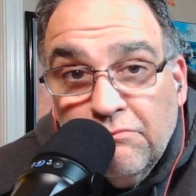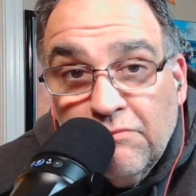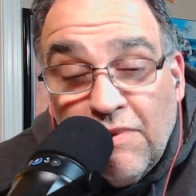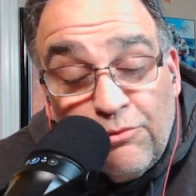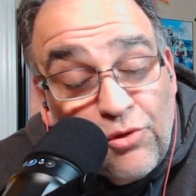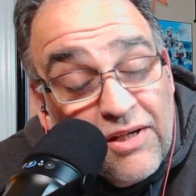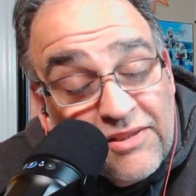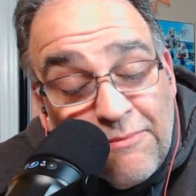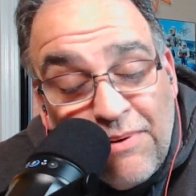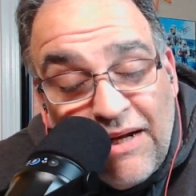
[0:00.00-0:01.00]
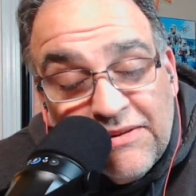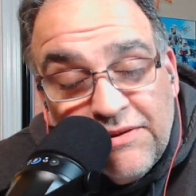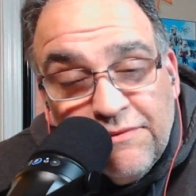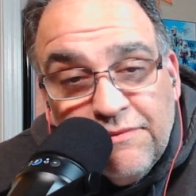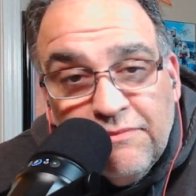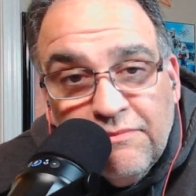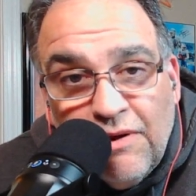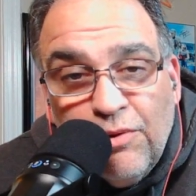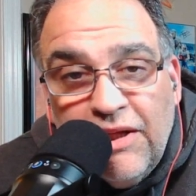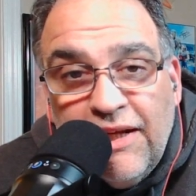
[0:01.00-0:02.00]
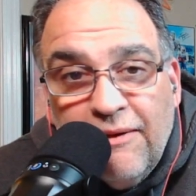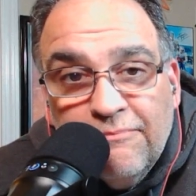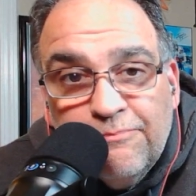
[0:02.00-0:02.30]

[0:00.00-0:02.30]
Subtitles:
I'm trying to stay positive. I really am.